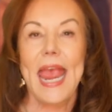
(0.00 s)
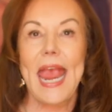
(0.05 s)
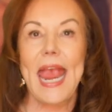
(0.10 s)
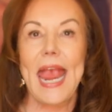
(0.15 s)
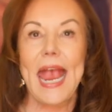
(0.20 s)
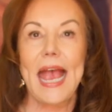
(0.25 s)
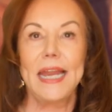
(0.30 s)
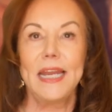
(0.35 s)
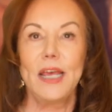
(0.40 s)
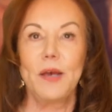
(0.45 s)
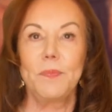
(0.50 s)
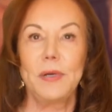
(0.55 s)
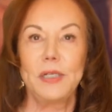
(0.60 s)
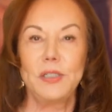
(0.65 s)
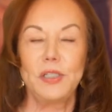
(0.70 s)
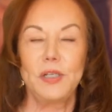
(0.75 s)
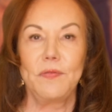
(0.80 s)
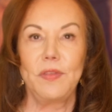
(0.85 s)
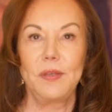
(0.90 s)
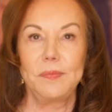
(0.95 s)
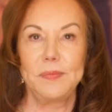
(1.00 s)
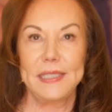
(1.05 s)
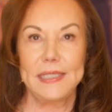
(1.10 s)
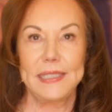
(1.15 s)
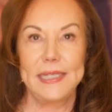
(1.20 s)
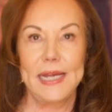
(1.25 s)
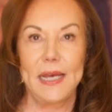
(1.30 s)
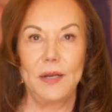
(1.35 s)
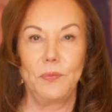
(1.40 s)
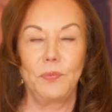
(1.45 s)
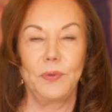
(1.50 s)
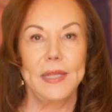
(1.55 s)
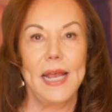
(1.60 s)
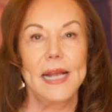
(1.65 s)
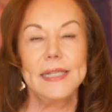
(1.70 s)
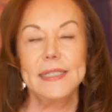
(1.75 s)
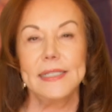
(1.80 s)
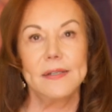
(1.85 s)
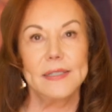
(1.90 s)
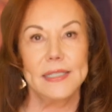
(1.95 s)
And a bunch of them said, well,
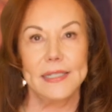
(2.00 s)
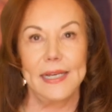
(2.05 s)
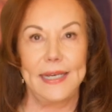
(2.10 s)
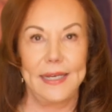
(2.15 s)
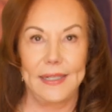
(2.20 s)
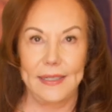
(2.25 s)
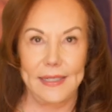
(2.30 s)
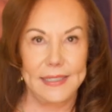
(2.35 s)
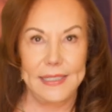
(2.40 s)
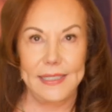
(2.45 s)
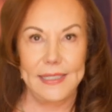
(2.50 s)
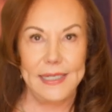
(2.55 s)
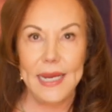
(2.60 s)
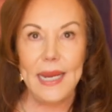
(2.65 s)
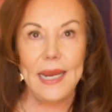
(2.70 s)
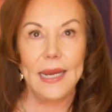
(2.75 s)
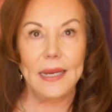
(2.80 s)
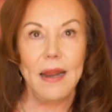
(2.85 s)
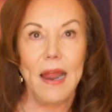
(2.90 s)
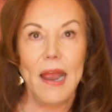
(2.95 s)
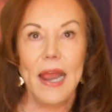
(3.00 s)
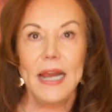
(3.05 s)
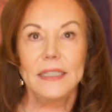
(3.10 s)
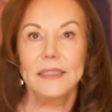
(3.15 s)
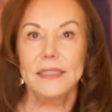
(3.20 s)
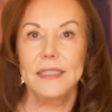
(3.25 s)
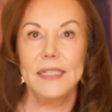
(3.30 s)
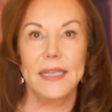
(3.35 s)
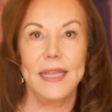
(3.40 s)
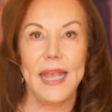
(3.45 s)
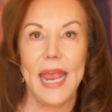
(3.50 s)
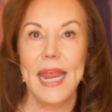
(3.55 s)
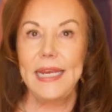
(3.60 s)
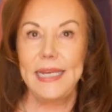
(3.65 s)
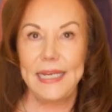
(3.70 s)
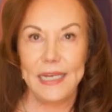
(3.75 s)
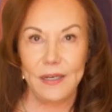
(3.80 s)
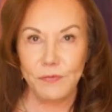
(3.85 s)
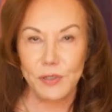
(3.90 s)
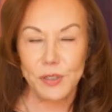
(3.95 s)
that sounds like LSD. Did they
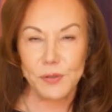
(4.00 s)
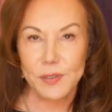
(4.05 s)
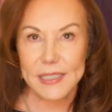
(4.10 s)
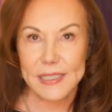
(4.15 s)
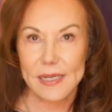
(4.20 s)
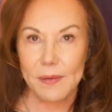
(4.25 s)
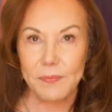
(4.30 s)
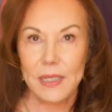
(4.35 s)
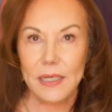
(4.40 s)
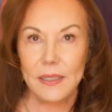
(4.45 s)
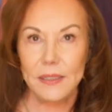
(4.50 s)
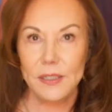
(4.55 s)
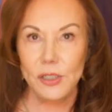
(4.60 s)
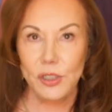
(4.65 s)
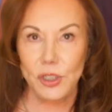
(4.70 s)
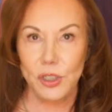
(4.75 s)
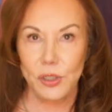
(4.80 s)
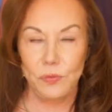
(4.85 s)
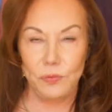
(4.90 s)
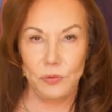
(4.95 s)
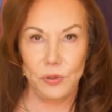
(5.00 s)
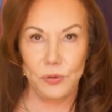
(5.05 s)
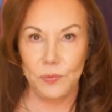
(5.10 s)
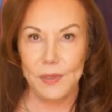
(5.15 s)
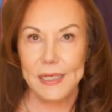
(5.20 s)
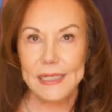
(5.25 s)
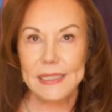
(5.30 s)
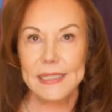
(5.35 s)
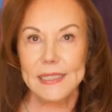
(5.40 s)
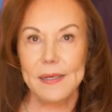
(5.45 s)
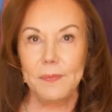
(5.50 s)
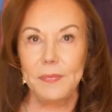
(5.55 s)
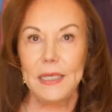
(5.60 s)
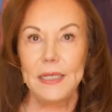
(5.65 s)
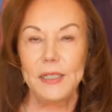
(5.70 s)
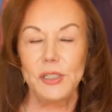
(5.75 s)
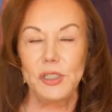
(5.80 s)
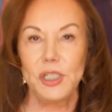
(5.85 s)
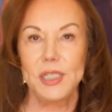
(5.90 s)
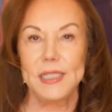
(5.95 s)
give you something? Did you drink
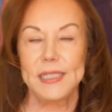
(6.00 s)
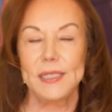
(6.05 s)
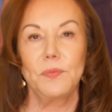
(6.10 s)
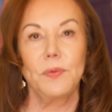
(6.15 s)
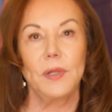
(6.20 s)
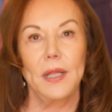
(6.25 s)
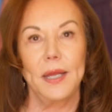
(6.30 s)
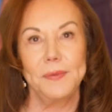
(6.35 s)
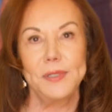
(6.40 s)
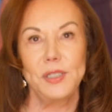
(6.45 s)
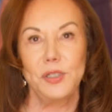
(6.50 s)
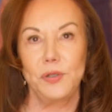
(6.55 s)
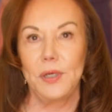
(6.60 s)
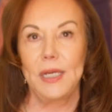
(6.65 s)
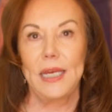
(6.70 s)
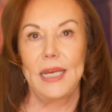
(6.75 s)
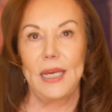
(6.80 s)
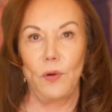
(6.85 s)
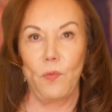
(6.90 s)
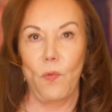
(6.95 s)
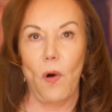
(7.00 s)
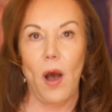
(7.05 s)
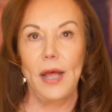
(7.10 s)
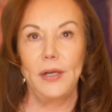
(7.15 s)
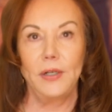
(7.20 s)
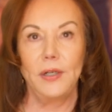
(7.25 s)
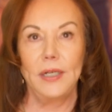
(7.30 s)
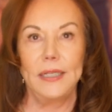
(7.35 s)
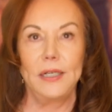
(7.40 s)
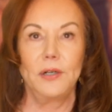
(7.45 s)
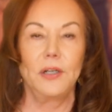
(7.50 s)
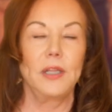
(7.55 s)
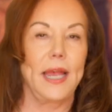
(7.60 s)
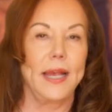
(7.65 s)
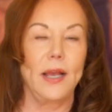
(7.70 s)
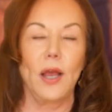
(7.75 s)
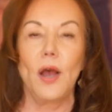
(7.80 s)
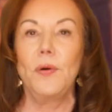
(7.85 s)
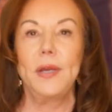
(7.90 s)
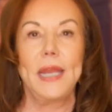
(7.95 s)
something? And she said, well, I was drinking water. And they're
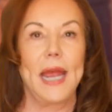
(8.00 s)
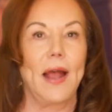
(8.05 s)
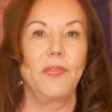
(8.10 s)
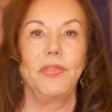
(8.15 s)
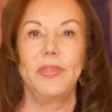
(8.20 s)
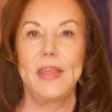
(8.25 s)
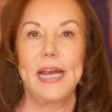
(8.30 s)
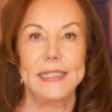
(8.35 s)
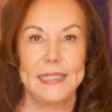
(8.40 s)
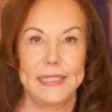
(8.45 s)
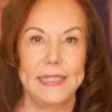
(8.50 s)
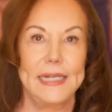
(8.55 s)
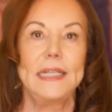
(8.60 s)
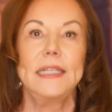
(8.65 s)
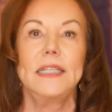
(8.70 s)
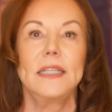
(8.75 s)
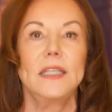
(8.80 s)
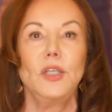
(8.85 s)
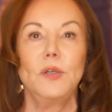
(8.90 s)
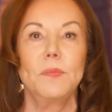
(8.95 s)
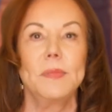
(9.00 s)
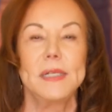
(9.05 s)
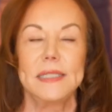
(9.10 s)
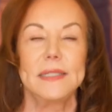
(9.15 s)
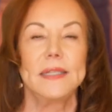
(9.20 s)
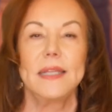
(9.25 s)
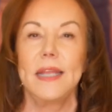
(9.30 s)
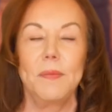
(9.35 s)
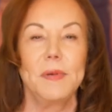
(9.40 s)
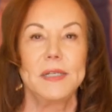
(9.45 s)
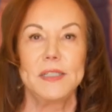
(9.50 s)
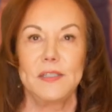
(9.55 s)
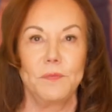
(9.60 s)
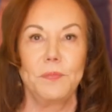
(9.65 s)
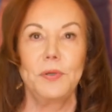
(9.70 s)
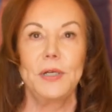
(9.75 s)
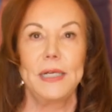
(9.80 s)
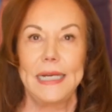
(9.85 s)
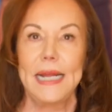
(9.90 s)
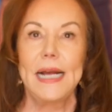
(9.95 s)
like, oh yeah, that's it. They must
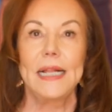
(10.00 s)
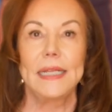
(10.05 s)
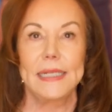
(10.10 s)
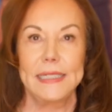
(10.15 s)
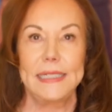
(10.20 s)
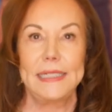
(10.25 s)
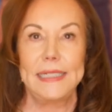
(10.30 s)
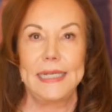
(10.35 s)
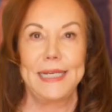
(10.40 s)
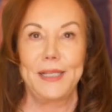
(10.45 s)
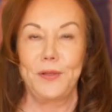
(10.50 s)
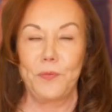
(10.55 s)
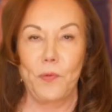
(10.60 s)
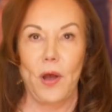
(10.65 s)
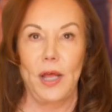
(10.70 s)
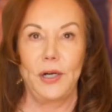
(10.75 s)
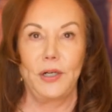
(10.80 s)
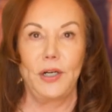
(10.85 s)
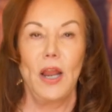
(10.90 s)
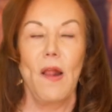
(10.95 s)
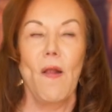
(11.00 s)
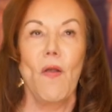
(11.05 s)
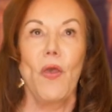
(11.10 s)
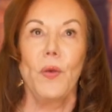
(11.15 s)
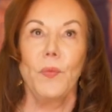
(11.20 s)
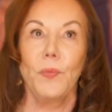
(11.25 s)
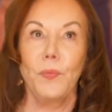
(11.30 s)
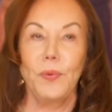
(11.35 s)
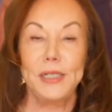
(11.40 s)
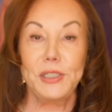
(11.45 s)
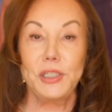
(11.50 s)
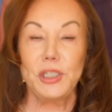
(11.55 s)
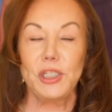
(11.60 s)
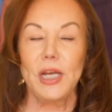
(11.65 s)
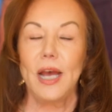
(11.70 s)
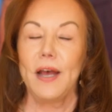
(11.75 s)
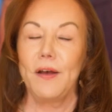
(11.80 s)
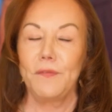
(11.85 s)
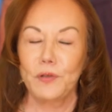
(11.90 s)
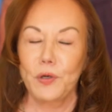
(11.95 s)
have put LSD in the water,
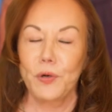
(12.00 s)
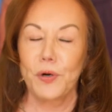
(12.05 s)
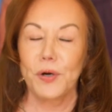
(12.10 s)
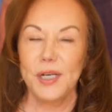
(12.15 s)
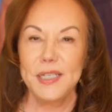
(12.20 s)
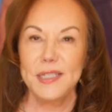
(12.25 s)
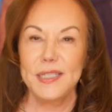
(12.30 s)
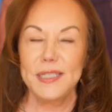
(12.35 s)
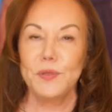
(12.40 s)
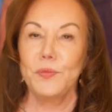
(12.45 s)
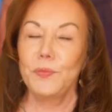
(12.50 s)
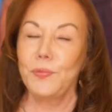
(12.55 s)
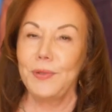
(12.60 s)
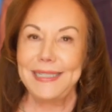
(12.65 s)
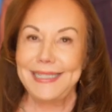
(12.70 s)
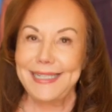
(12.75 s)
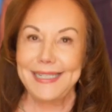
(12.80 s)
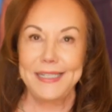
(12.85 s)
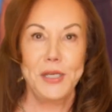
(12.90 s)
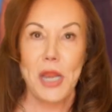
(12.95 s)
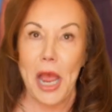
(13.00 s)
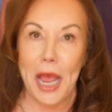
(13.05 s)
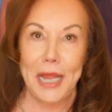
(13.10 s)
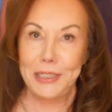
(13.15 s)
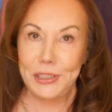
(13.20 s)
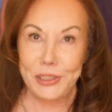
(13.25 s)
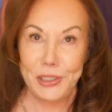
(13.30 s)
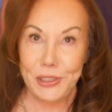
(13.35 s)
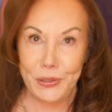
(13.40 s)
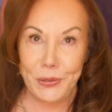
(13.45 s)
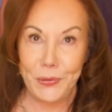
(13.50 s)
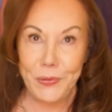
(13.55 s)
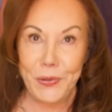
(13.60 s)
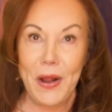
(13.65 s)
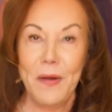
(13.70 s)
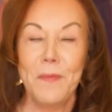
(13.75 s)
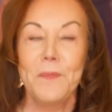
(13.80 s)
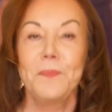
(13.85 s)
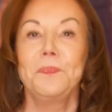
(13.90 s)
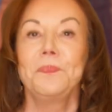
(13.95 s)
which of course we did not
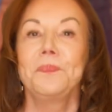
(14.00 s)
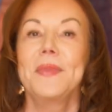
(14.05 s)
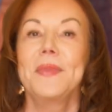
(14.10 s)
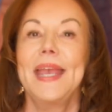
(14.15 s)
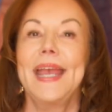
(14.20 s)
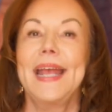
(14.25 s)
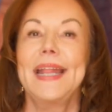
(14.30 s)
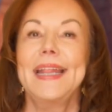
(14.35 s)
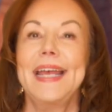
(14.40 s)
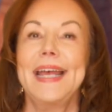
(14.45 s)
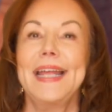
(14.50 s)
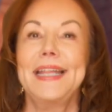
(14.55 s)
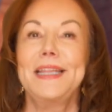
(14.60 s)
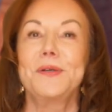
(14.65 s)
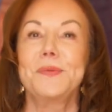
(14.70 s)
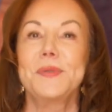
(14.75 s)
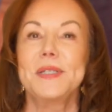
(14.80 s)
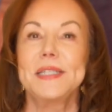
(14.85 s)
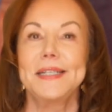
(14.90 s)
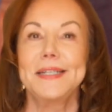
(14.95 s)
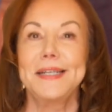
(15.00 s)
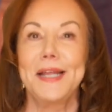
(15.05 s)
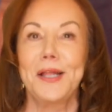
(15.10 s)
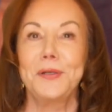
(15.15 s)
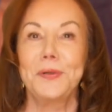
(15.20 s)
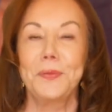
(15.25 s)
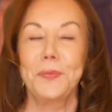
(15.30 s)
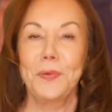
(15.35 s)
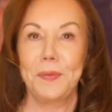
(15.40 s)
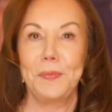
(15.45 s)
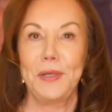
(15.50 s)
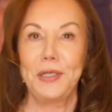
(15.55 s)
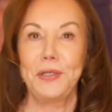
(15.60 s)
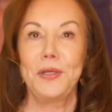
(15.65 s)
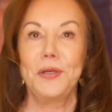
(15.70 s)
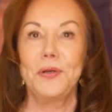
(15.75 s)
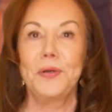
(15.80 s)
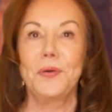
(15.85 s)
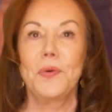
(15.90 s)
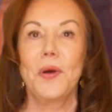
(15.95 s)
do. And then there was another woman
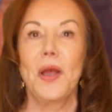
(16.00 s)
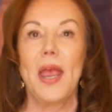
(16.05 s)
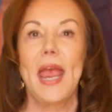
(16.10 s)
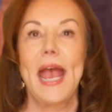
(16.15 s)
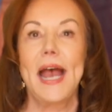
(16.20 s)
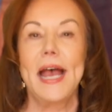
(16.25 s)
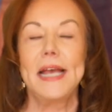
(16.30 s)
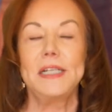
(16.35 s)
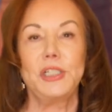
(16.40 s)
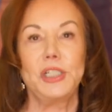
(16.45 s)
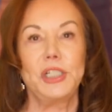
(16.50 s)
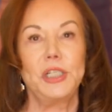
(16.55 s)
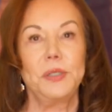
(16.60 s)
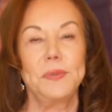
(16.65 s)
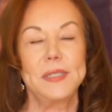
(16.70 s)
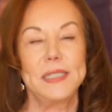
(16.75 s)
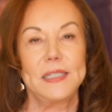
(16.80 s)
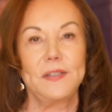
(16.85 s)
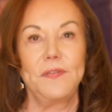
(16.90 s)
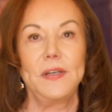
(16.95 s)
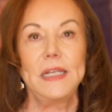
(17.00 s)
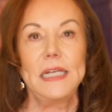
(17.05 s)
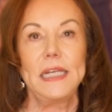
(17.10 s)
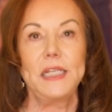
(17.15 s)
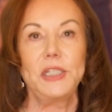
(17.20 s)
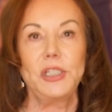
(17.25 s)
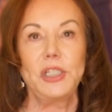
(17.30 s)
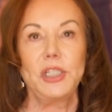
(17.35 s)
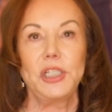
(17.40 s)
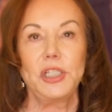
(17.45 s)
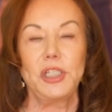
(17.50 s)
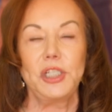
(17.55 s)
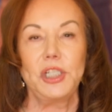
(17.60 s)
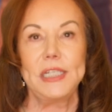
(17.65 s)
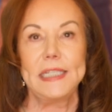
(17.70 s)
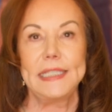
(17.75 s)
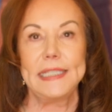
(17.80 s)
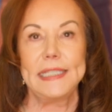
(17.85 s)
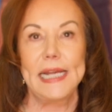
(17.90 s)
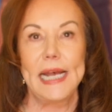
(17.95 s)
who, as she was finished,
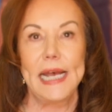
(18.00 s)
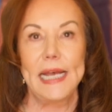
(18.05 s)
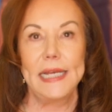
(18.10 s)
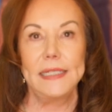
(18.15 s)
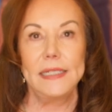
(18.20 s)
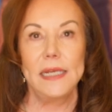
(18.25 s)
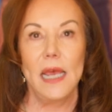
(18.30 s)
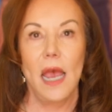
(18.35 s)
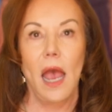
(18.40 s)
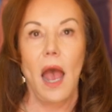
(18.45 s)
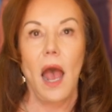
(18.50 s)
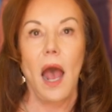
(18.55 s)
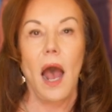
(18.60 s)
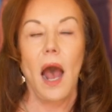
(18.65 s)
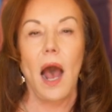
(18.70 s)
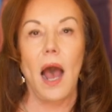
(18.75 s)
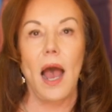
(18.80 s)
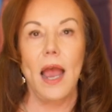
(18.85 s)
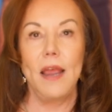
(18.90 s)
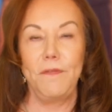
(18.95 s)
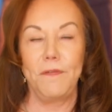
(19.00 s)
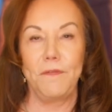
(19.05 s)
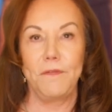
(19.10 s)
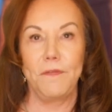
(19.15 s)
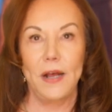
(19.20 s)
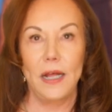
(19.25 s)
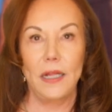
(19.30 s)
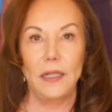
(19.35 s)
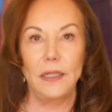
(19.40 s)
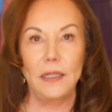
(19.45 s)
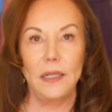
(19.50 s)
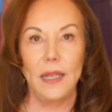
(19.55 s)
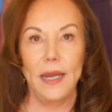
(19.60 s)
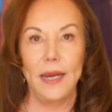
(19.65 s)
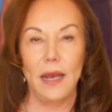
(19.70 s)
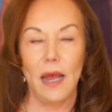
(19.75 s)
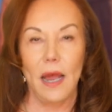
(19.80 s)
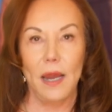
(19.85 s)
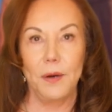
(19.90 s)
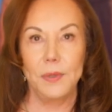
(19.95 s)
she said, I felt
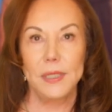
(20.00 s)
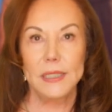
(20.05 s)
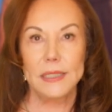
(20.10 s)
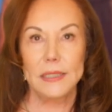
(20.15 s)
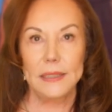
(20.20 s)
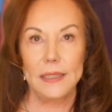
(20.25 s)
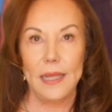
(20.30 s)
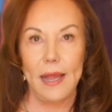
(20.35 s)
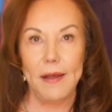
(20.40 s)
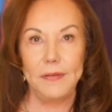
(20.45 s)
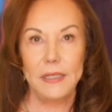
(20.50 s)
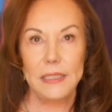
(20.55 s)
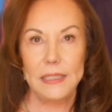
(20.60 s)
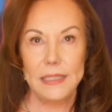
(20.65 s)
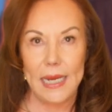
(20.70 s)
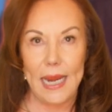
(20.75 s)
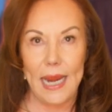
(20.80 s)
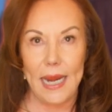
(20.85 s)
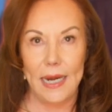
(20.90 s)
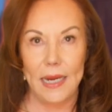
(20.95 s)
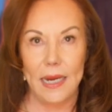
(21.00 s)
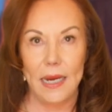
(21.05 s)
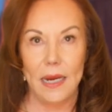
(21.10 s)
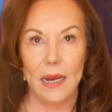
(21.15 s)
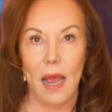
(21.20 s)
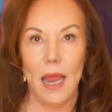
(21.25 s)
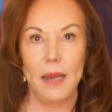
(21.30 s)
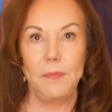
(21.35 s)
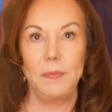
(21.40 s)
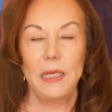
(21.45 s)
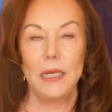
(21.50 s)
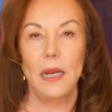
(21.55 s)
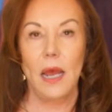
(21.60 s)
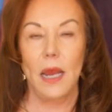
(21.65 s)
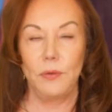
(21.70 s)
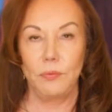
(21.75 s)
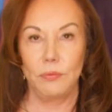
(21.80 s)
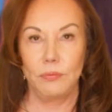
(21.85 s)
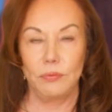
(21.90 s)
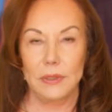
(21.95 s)
like I was levitating. I mean,
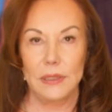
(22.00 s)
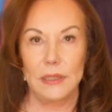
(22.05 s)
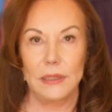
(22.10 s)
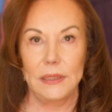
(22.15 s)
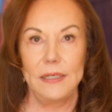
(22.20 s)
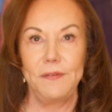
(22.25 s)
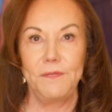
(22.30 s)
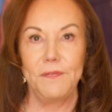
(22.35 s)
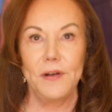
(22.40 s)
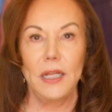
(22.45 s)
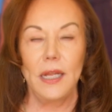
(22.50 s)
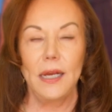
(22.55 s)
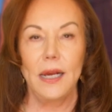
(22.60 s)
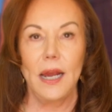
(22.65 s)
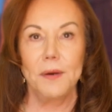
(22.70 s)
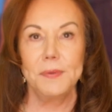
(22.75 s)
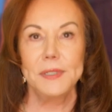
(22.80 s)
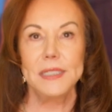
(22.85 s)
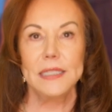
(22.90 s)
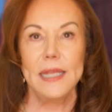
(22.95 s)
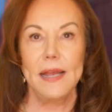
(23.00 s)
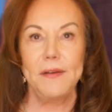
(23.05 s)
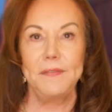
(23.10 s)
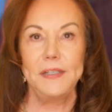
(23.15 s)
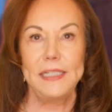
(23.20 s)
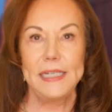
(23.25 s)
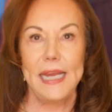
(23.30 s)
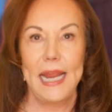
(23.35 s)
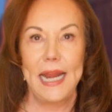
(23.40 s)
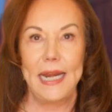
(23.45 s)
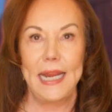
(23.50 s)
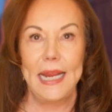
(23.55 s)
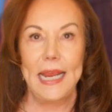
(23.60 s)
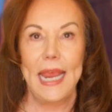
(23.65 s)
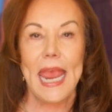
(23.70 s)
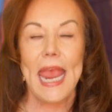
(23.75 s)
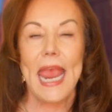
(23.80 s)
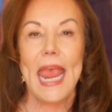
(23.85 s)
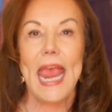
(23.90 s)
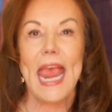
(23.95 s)
I really felt like I was levitating.